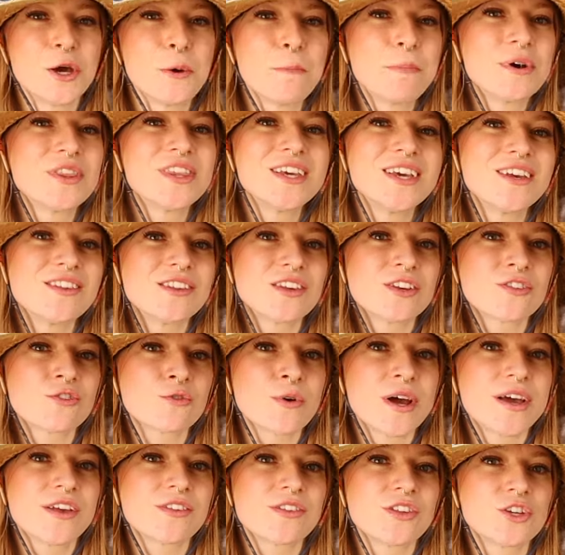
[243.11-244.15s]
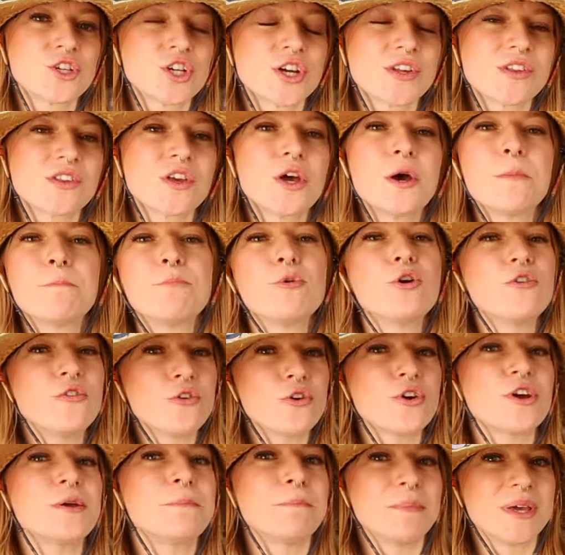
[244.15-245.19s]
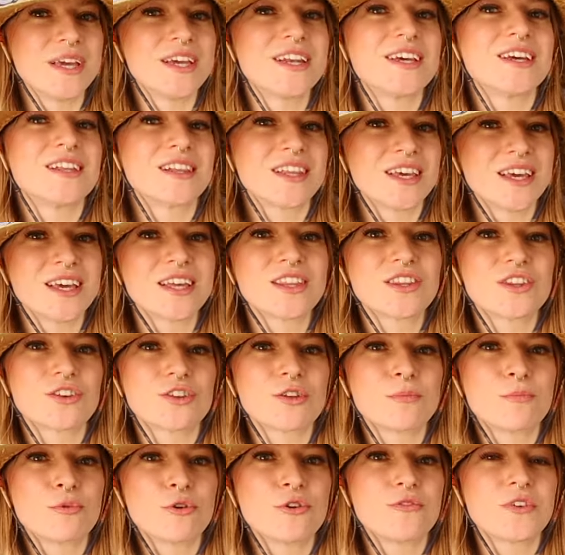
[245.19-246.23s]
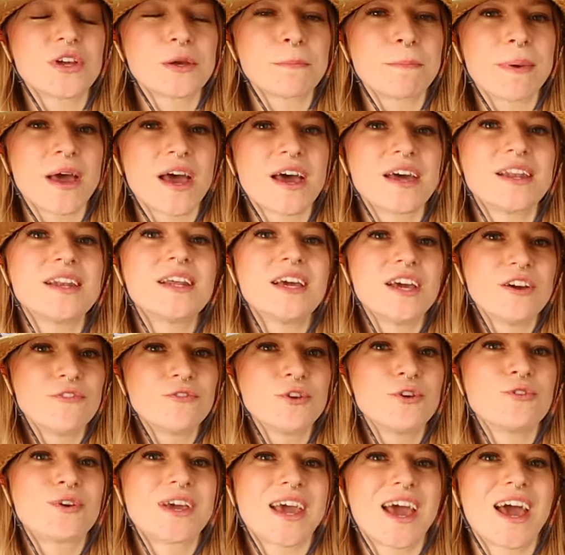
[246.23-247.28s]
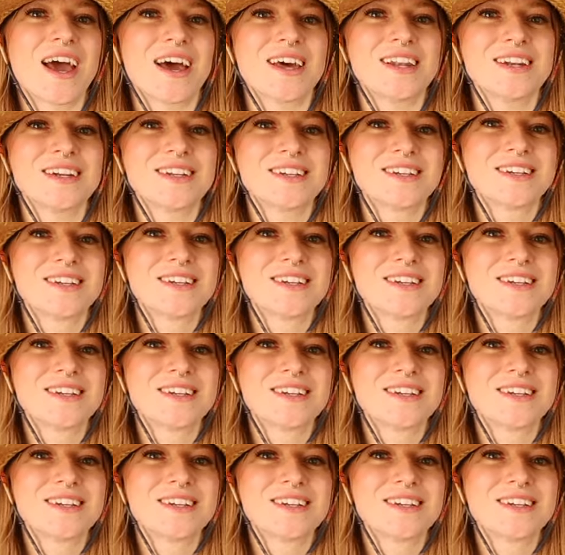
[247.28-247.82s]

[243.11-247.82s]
But the easiest way is to just move her immediately into the brooding pen if you can.